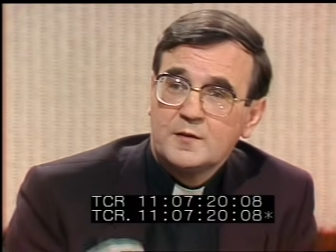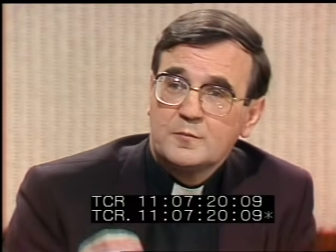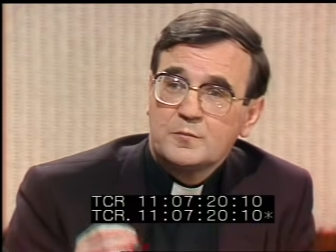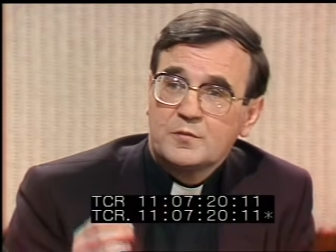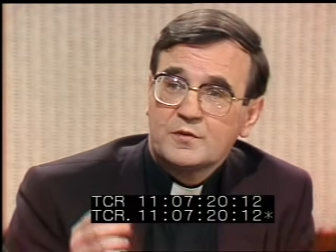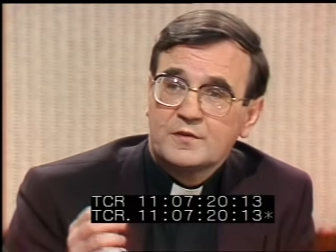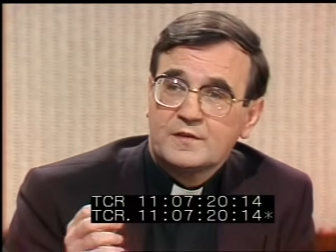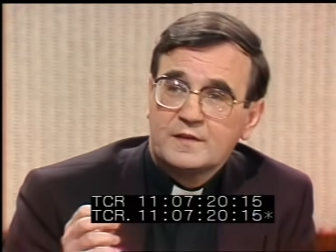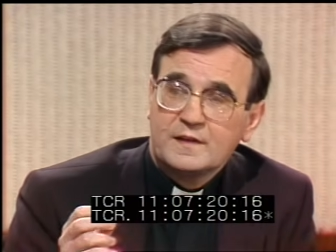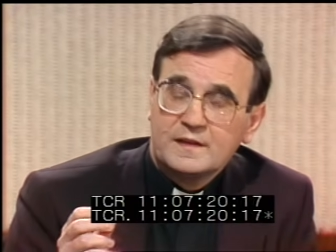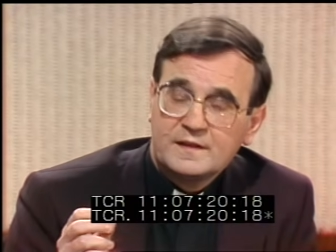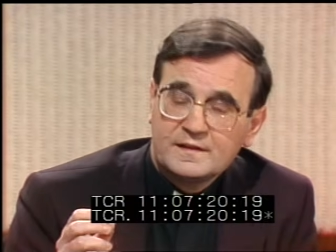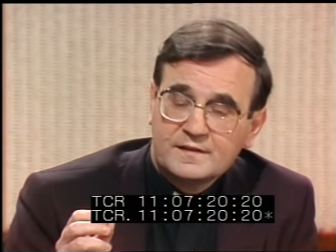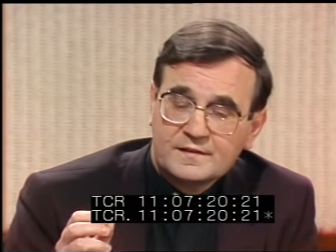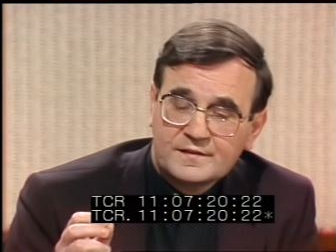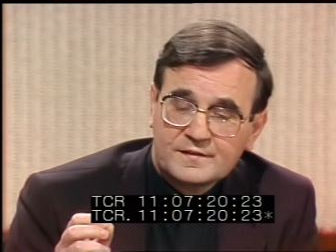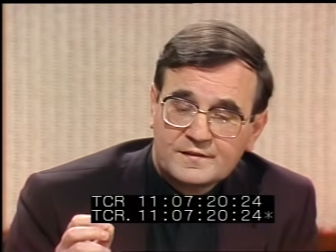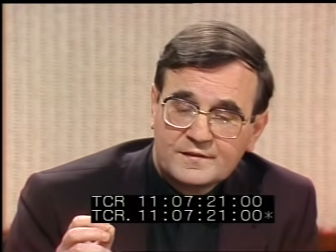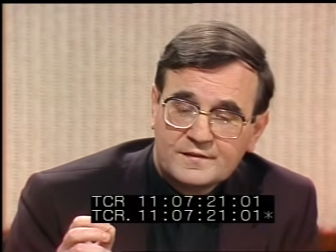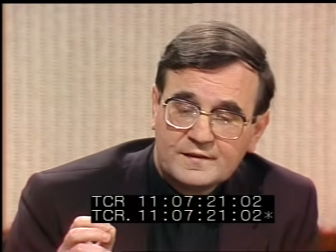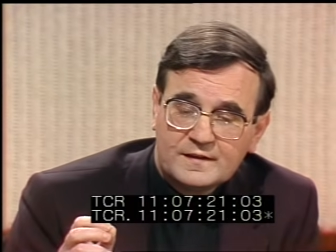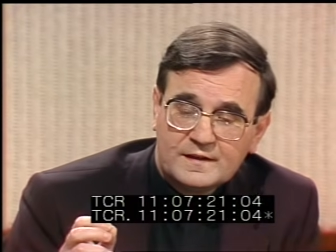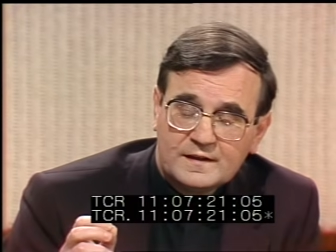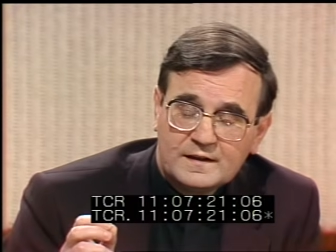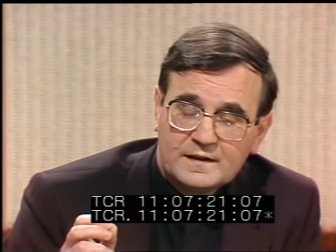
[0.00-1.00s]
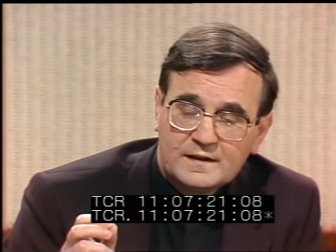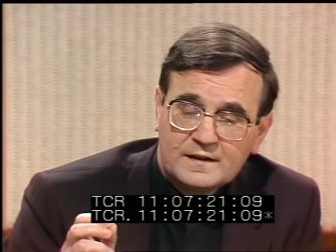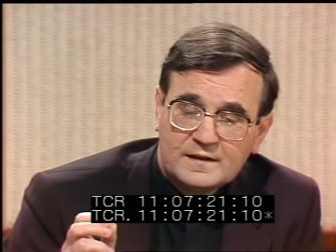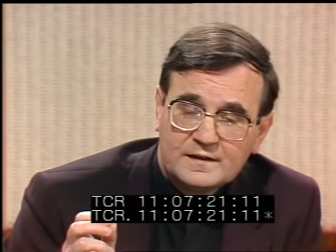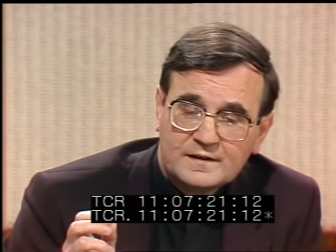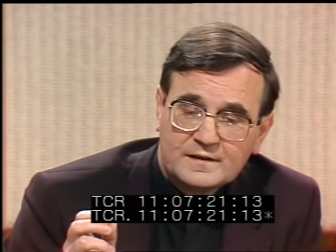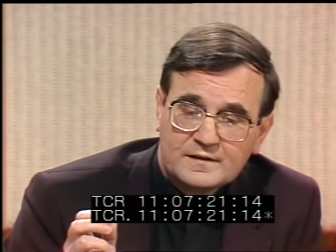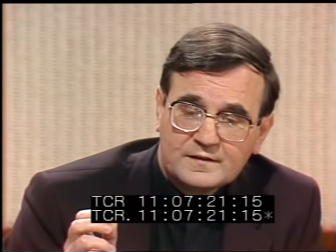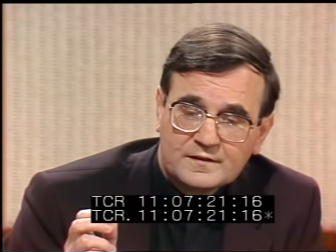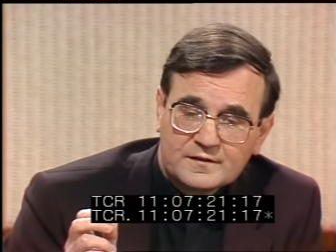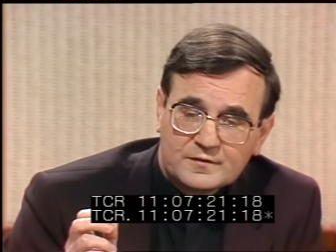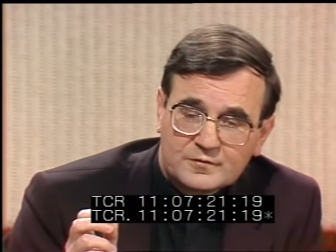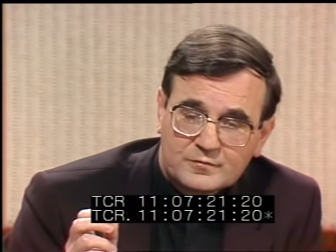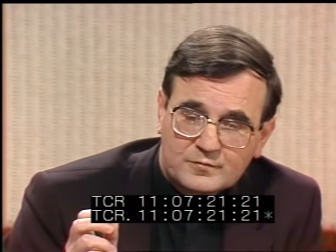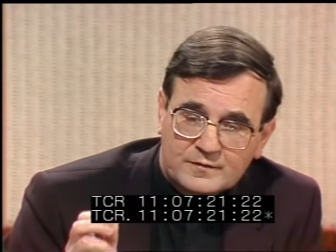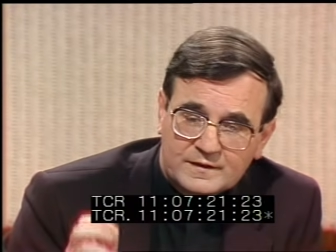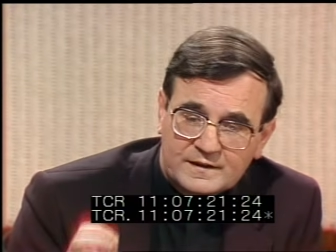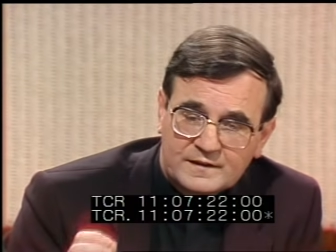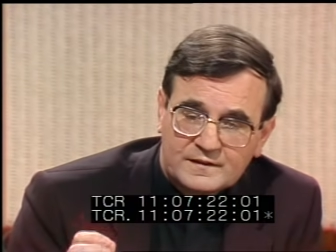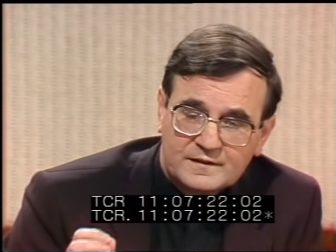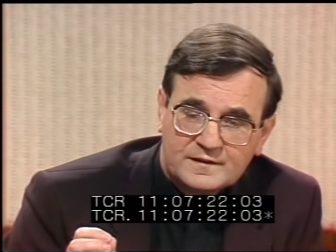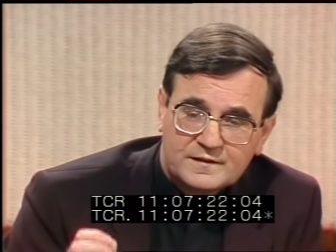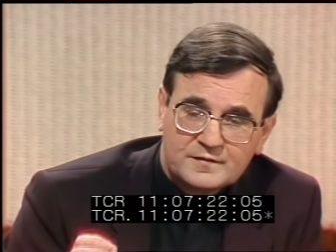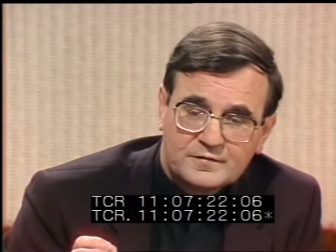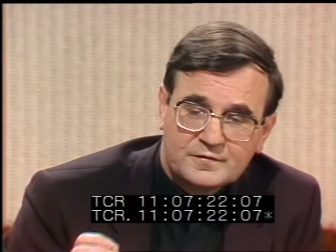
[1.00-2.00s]
but it's the
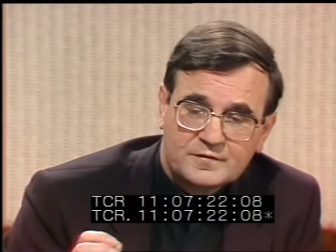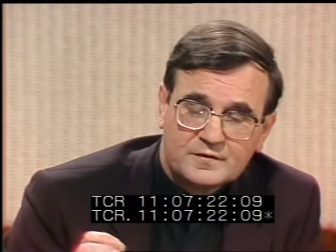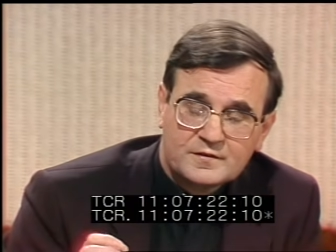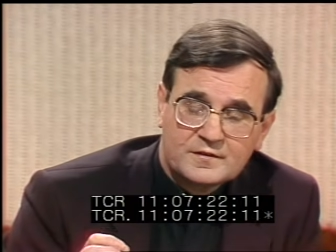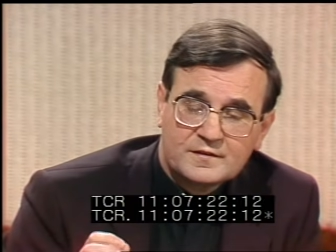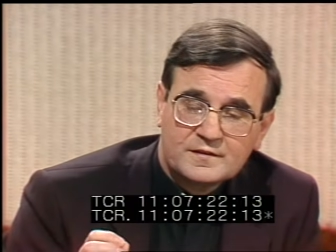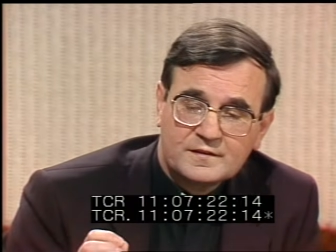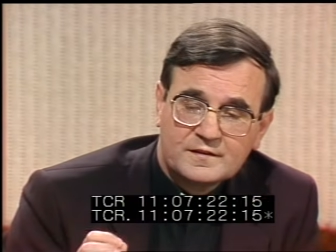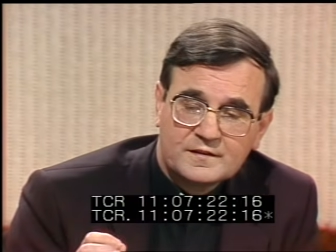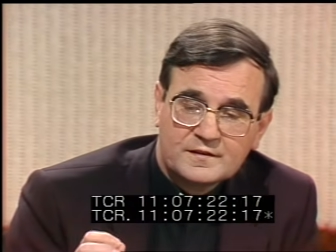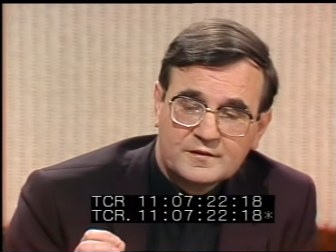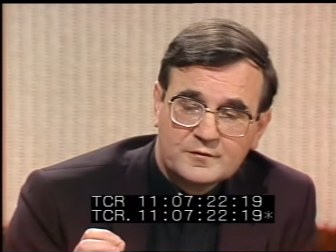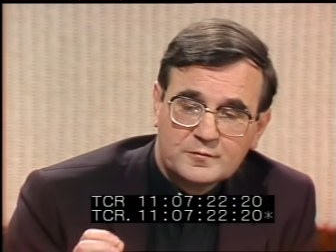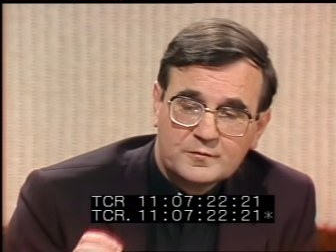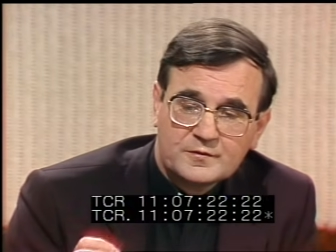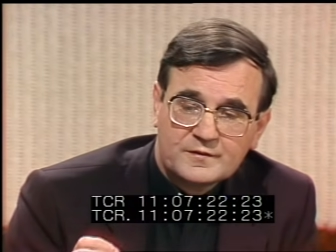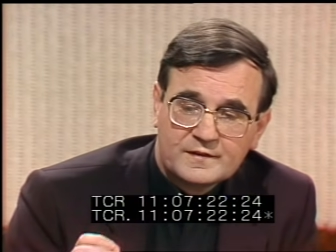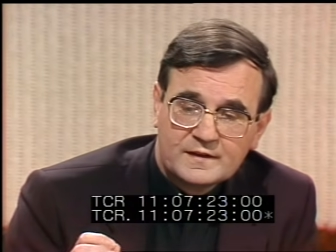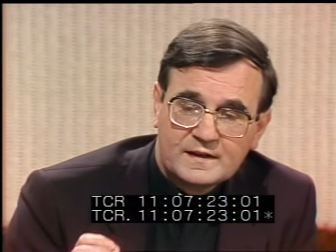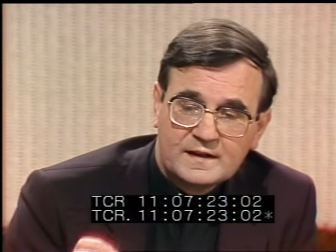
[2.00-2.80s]
real difficulty, I suppose,